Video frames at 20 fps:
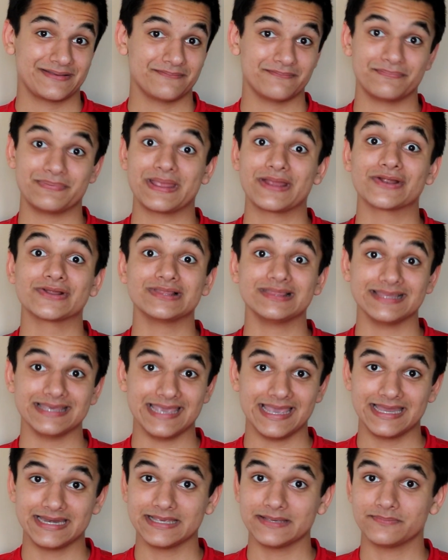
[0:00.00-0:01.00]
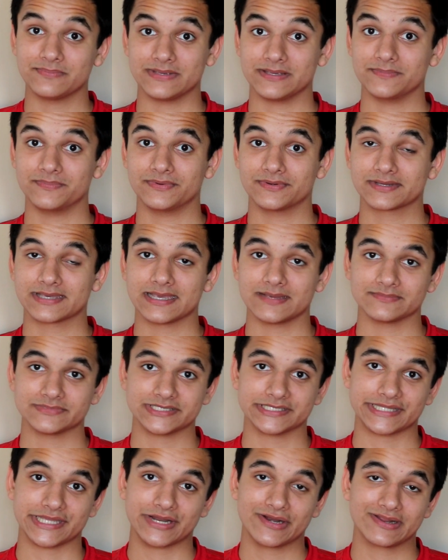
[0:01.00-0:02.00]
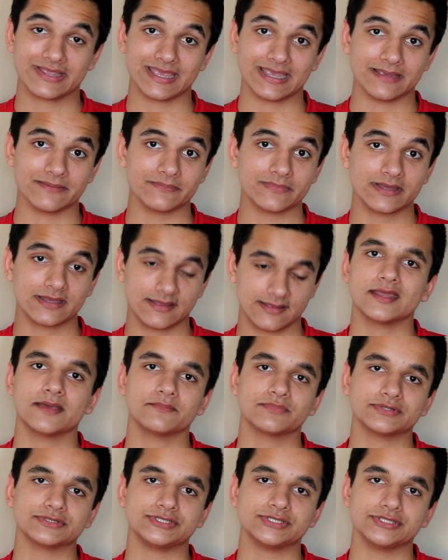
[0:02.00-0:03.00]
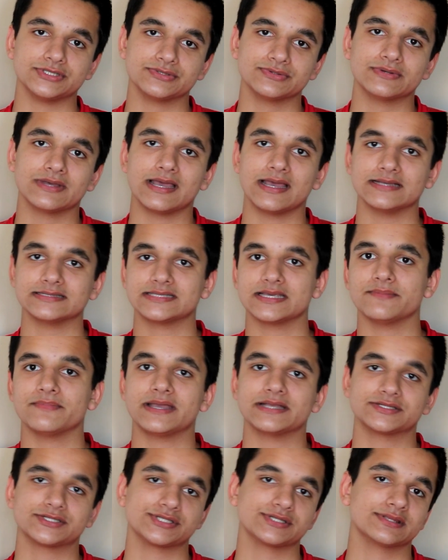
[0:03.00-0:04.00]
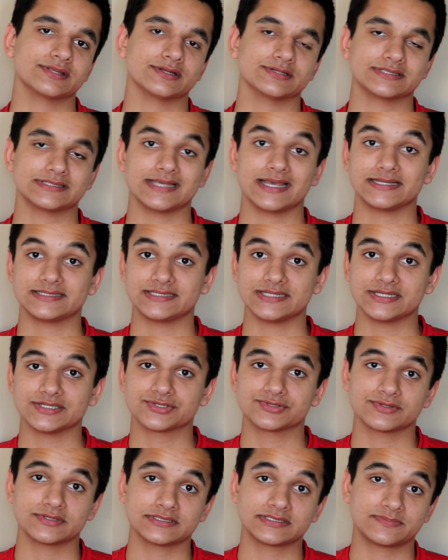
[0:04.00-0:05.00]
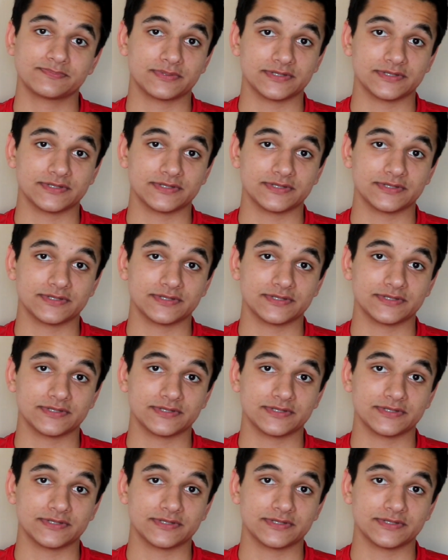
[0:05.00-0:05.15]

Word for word: barely any people came to their game. Number two, as I mentioned, there's less interest,